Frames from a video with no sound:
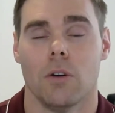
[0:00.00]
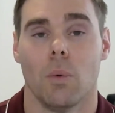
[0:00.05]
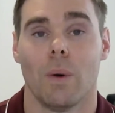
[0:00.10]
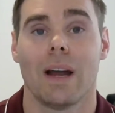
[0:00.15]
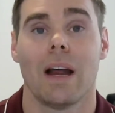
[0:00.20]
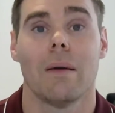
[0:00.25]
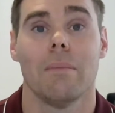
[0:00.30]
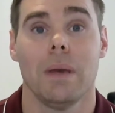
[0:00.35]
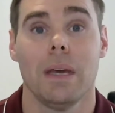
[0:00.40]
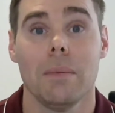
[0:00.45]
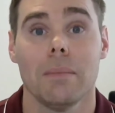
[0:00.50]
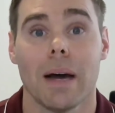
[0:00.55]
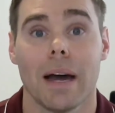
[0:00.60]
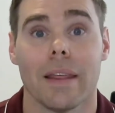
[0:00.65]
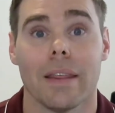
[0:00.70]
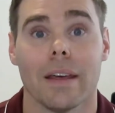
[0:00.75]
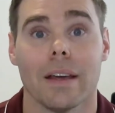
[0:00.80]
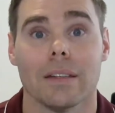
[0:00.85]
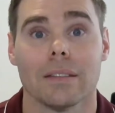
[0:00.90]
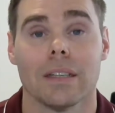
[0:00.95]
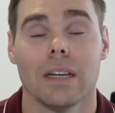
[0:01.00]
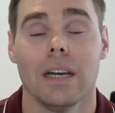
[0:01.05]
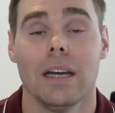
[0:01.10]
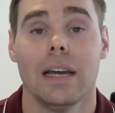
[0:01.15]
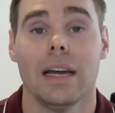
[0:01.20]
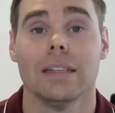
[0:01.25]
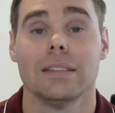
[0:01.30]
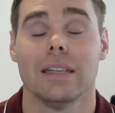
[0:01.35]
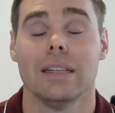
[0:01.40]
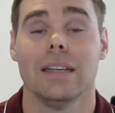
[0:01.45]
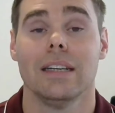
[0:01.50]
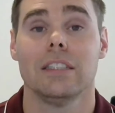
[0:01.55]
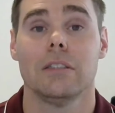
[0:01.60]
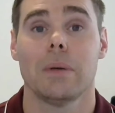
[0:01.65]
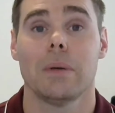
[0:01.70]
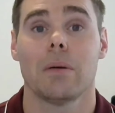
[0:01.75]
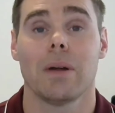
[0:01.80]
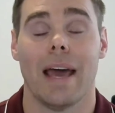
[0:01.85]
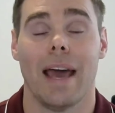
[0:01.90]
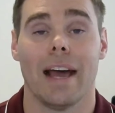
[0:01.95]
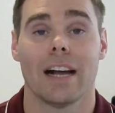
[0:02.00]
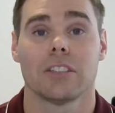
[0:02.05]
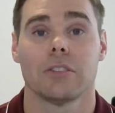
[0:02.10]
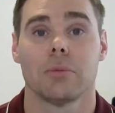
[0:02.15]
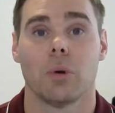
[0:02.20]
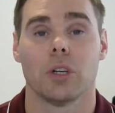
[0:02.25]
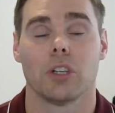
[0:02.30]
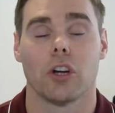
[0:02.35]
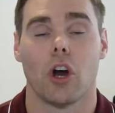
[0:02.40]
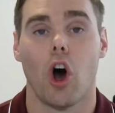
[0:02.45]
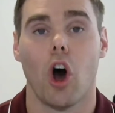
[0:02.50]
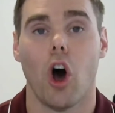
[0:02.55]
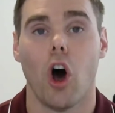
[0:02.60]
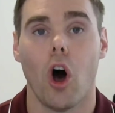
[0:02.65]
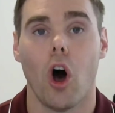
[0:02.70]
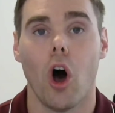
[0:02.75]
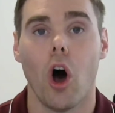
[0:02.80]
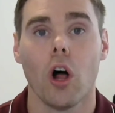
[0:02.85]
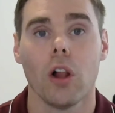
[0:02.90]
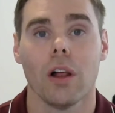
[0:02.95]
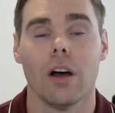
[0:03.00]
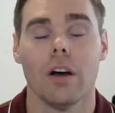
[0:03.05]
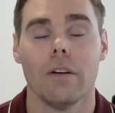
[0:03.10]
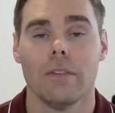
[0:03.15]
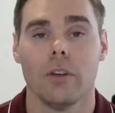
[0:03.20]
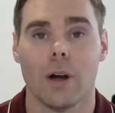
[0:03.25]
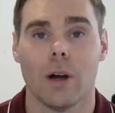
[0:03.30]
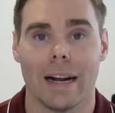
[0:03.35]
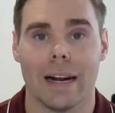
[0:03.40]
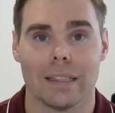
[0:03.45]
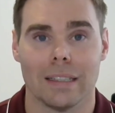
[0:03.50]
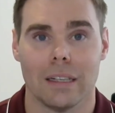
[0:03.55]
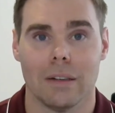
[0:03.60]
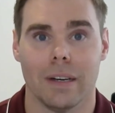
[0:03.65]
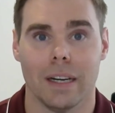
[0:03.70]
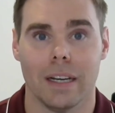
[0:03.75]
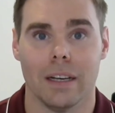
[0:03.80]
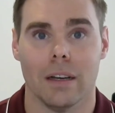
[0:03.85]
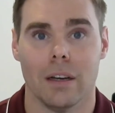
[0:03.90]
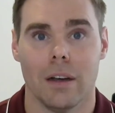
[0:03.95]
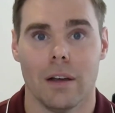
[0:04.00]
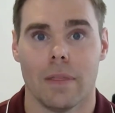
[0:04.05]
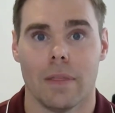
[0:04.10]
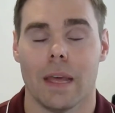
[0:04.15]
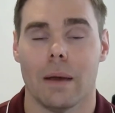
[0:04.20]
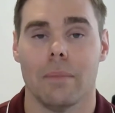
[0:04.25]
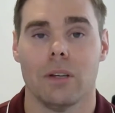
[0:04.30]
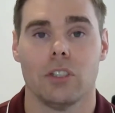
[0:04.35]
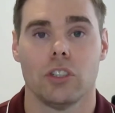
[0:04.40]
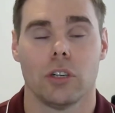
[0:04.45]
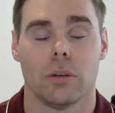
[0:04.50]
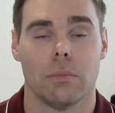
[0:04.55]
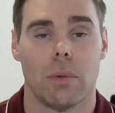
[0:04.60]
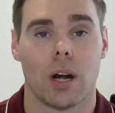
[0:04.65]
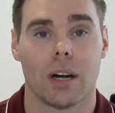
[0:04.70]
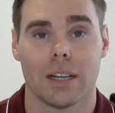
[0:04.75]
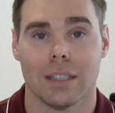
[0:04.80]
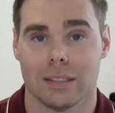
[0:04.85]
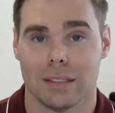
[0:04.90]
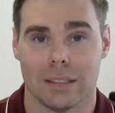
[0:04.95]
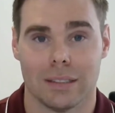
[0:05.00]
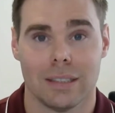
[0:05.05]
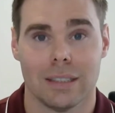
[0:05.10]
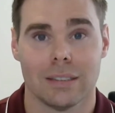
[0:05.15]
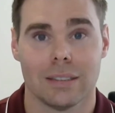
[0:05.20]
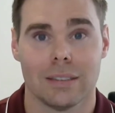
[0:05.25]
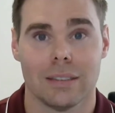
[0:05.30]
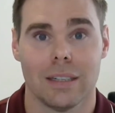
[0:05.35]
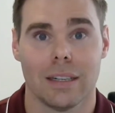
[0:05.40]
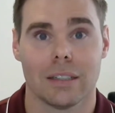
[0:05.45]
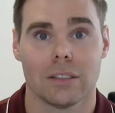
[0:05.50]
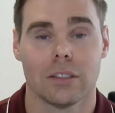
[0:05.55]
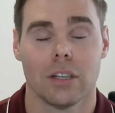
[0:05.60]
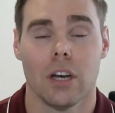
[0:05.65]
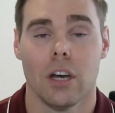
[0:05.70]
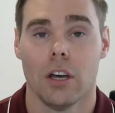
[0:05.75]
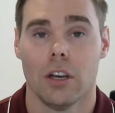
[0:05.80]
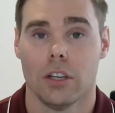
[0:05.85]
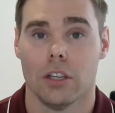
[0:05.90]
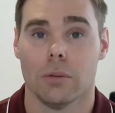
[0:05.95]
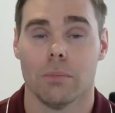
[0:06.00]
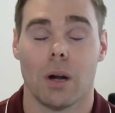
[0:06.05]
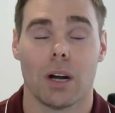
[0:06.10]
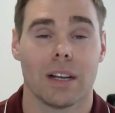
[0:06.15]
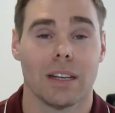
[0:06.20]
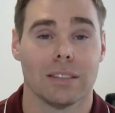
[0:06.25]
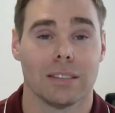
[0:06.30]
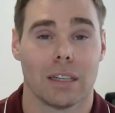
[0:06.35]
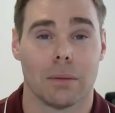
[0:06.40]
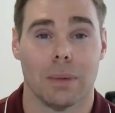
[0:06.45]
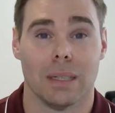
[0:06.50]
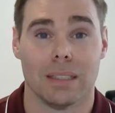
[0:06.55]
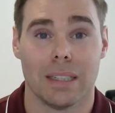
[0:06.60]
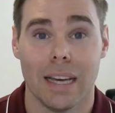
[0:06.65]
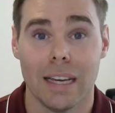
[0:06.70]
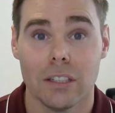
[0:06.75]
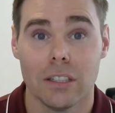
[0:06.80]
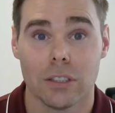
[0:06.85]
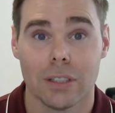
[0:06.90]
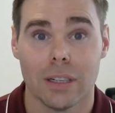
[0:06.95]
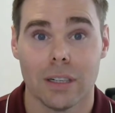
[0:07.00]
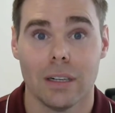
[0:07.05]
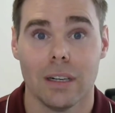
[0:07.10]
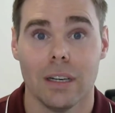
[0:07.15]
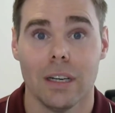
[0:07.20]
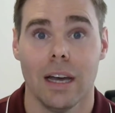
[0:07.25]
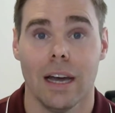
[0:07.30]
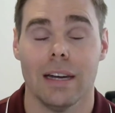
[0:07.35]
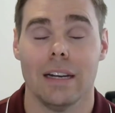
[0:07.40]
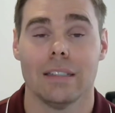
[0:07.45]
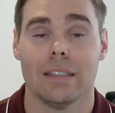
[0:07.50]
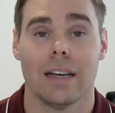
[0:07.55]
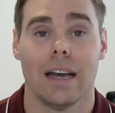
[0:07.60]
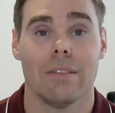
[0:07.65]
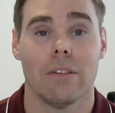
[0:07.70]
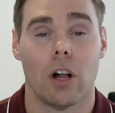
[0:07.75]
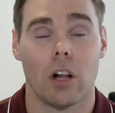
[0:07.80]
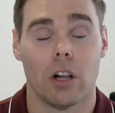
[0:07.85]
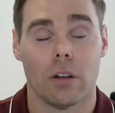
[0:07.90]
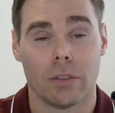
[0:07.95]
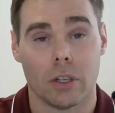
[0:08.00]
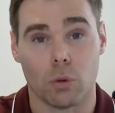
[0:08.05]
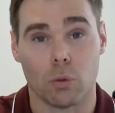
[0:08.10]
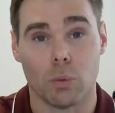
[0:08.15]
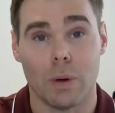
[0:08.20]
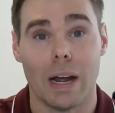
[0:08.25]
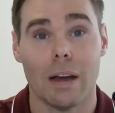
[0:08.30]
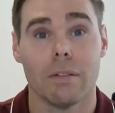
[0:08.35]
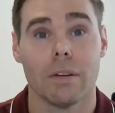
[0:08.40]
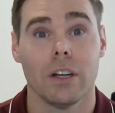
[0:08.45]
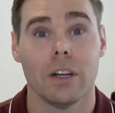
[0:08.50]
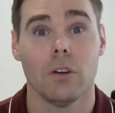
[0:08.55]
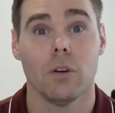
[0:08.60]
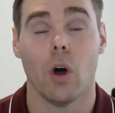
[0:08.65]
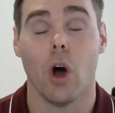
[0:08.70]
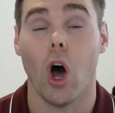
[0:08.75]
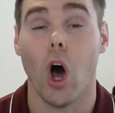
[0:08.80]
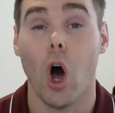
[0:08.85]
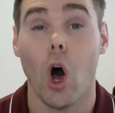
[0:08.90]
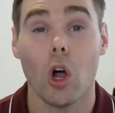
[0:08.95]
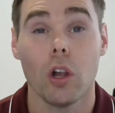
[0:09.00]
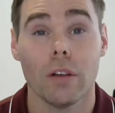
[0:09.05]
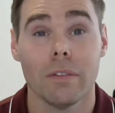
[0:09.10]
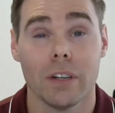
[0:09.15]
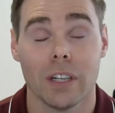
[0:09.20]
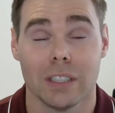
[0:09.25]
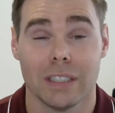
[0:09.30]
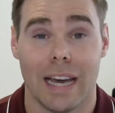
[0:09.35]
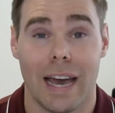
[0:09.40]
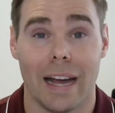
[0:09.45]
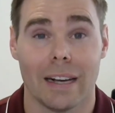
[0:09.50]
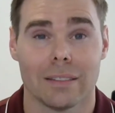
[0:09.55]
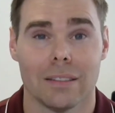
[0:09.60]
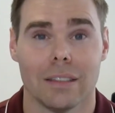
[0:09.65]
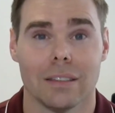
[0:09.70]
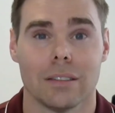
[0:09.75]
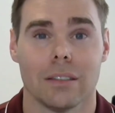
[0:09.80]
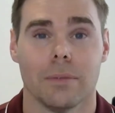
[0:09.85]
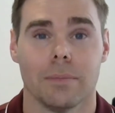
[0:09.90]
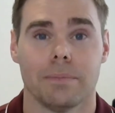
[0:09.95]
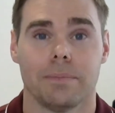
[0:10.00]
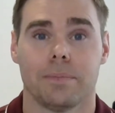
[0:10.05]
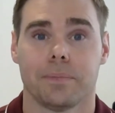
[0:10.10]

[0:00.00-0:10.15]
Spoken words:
What I mean by this is it needs to be able to export all of your activity. That means your market statistics, your market segmentation. It needs to have all of your revenue, all of your taxes,